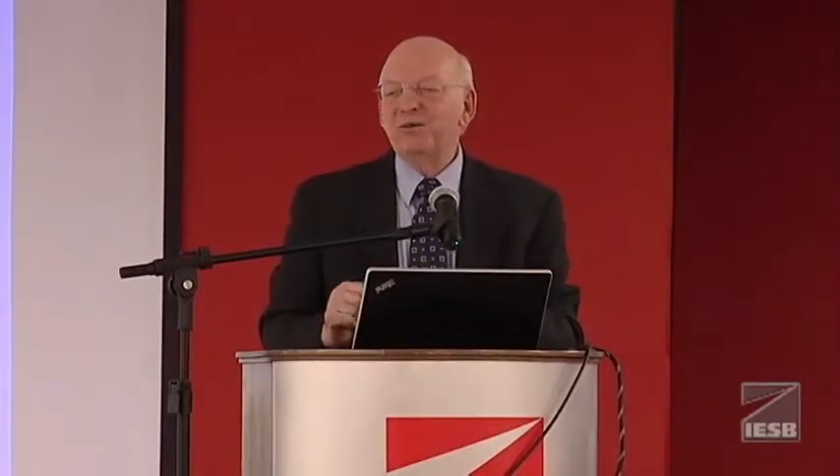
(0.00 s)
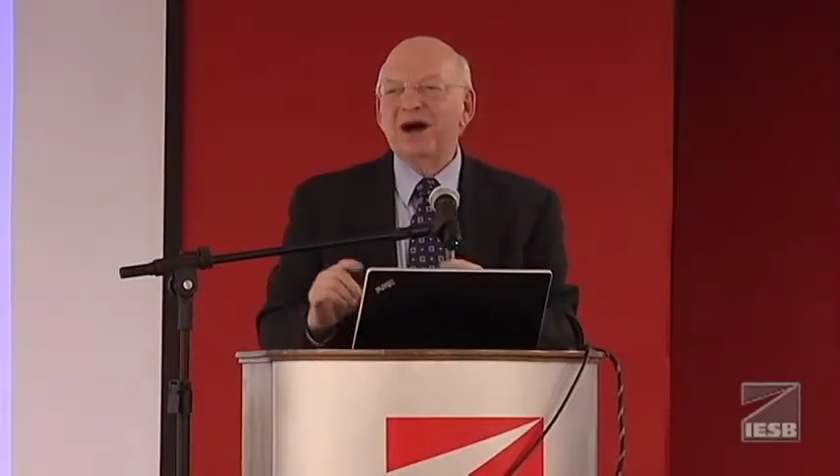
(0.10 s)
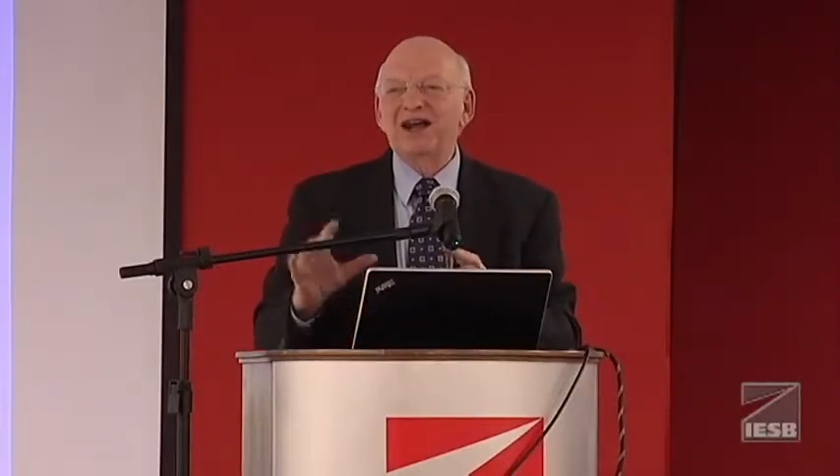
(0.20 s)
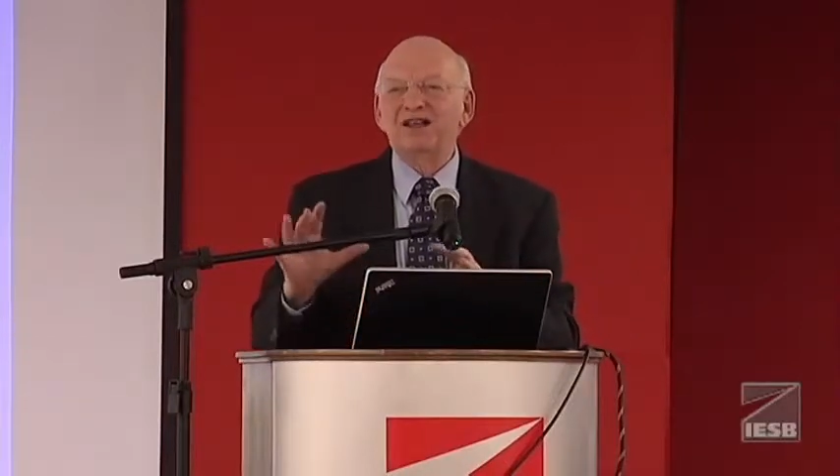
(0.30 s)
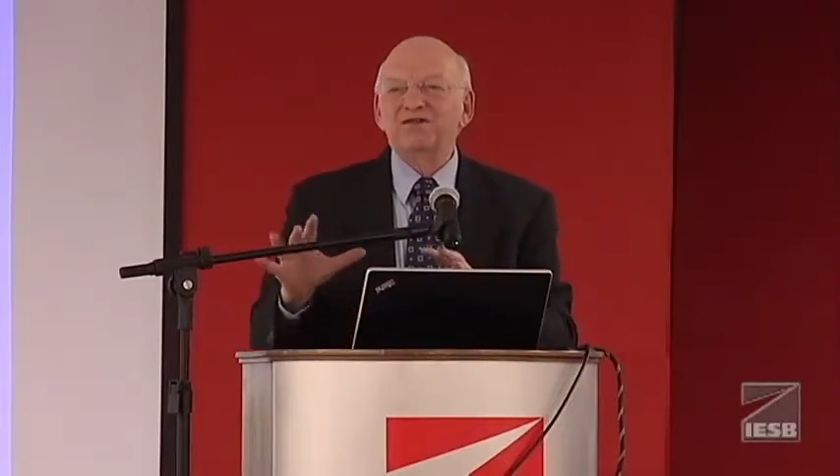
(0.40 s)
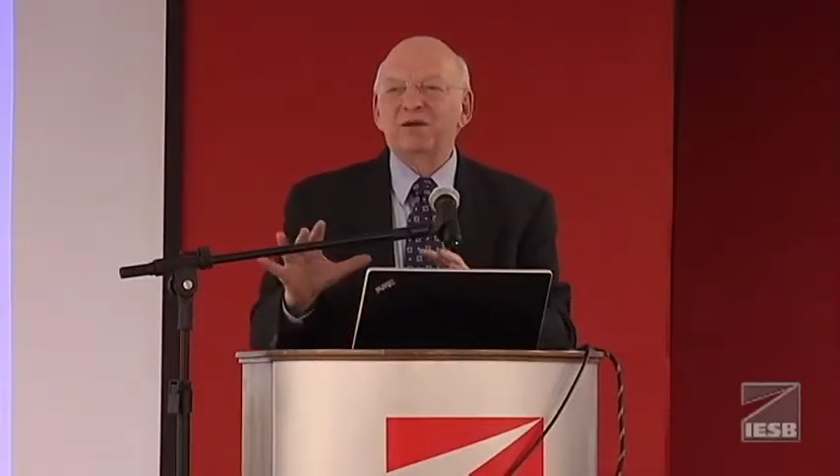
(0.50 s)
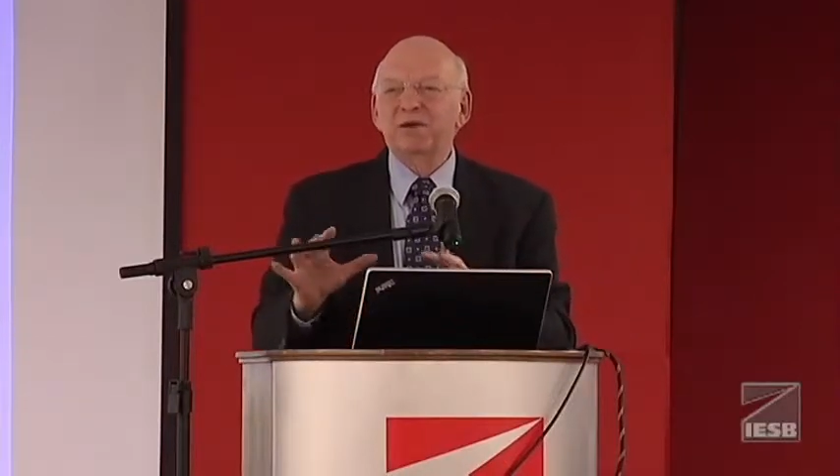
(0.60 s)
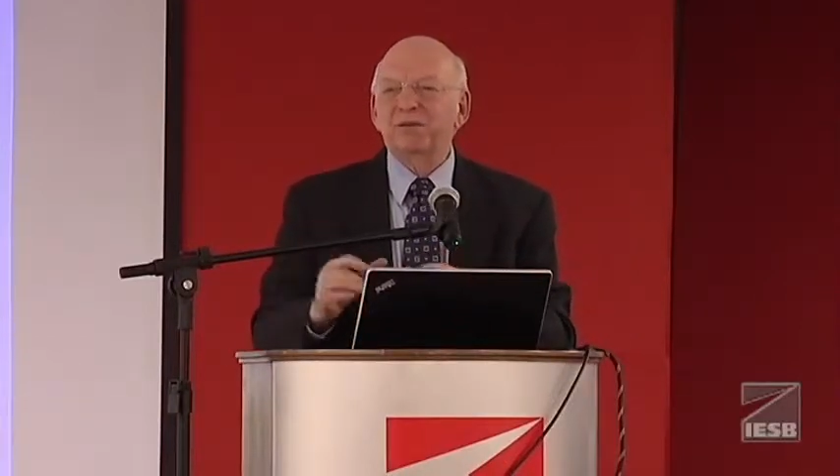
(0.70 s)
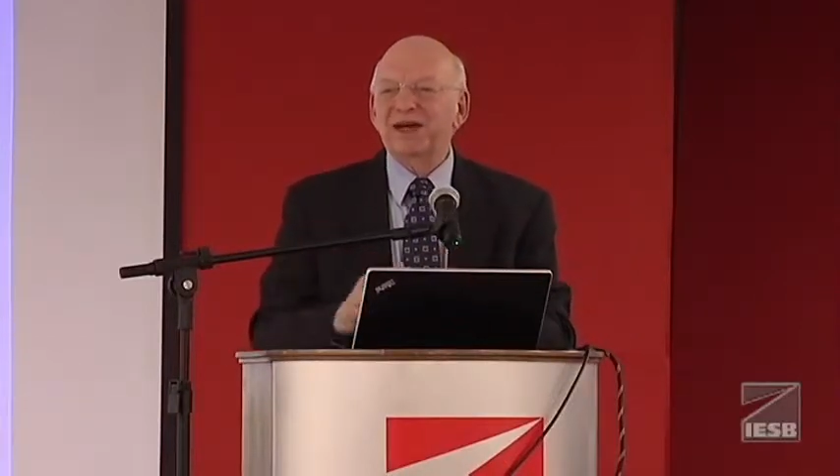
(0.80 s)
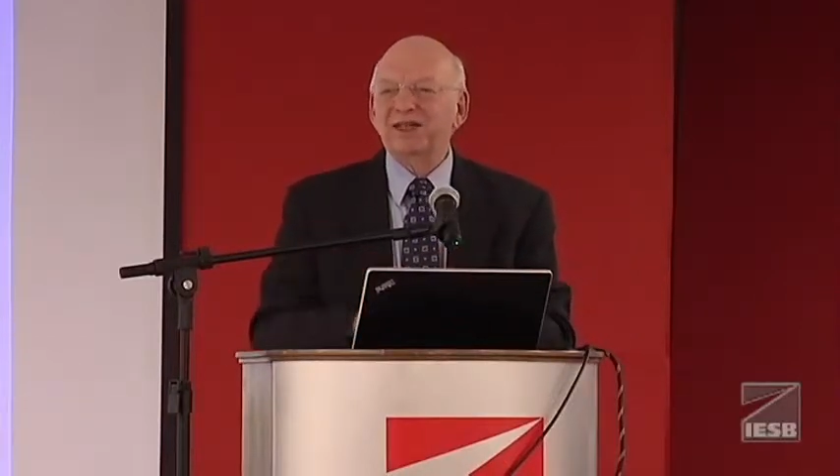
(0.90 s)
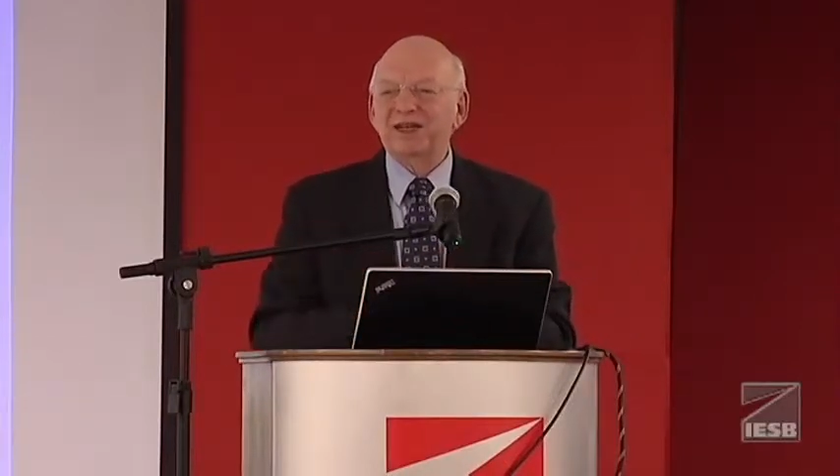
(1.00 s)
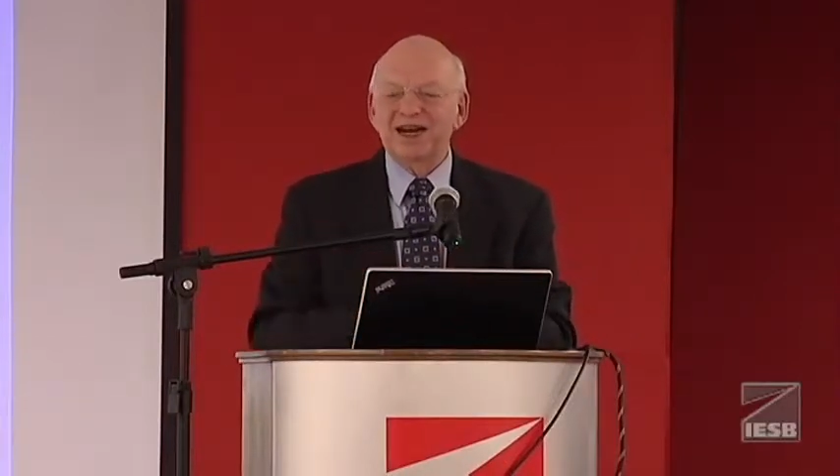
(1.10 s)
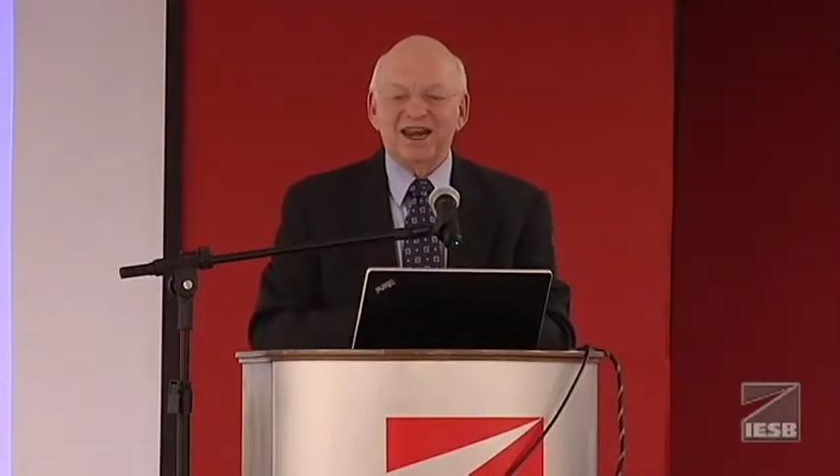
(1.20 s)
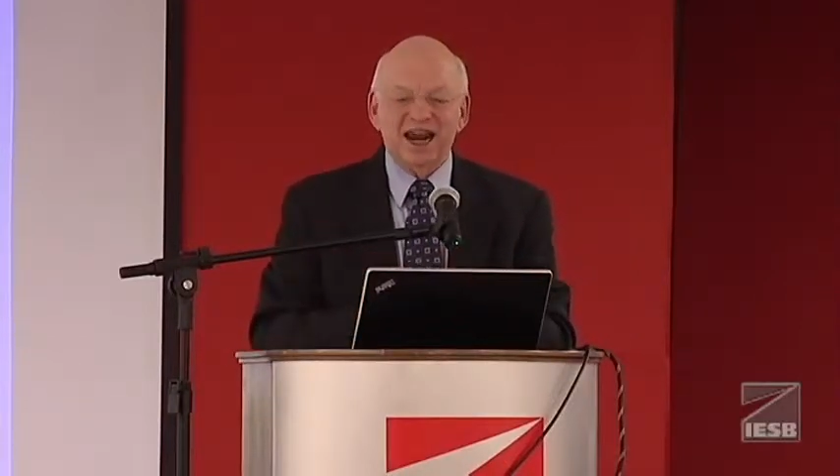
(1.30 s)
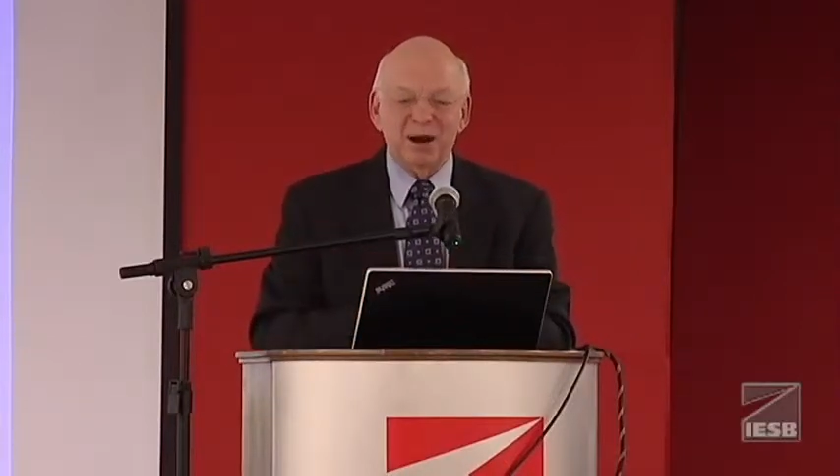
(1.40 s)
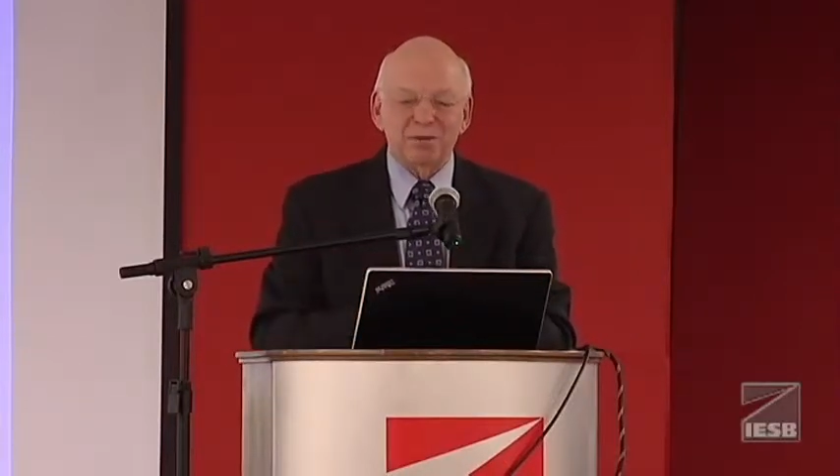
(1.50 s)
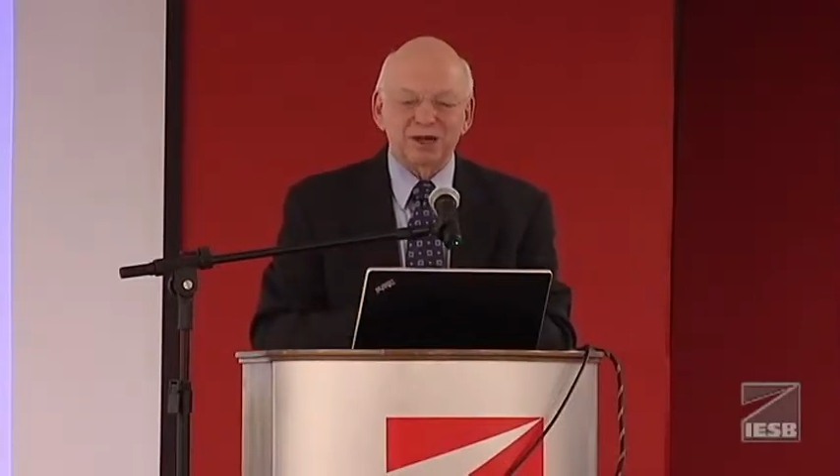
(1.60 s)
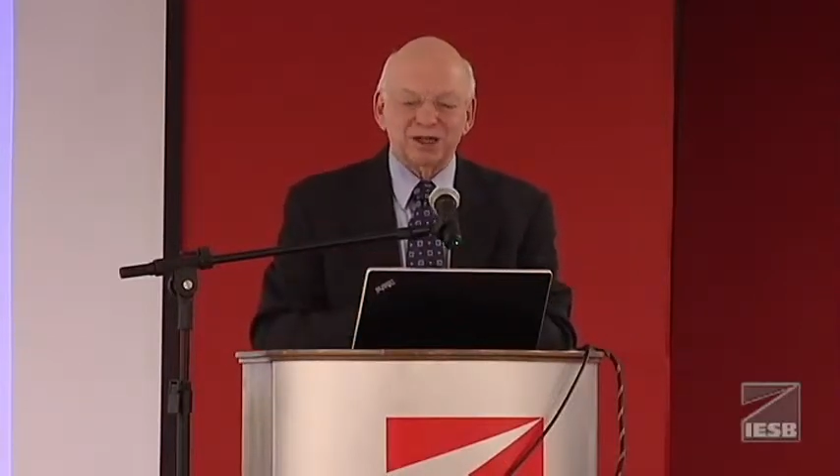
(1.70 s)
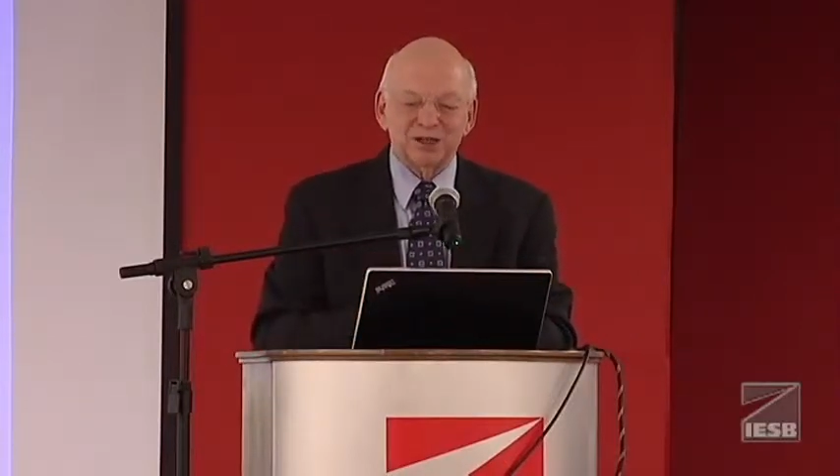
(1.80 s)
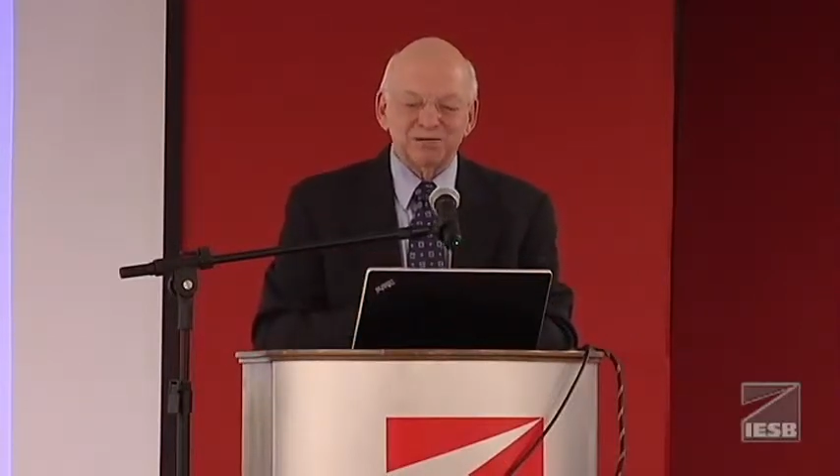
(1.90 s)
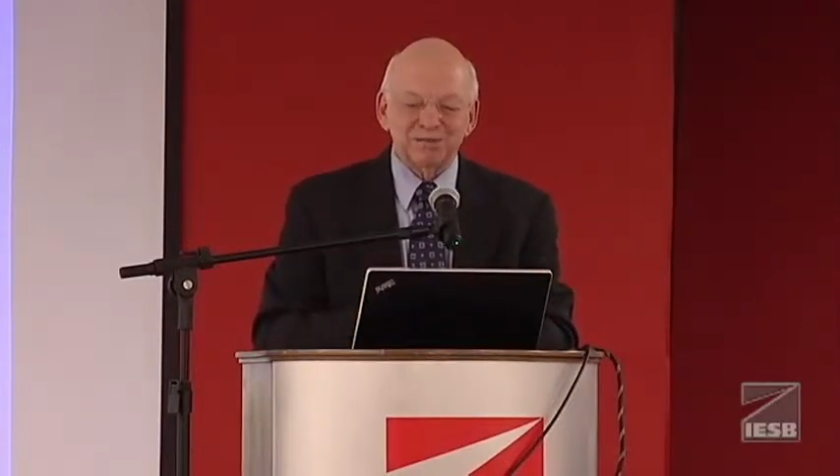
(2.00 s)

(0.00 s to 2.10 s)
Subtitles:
miles from the Penn State campus.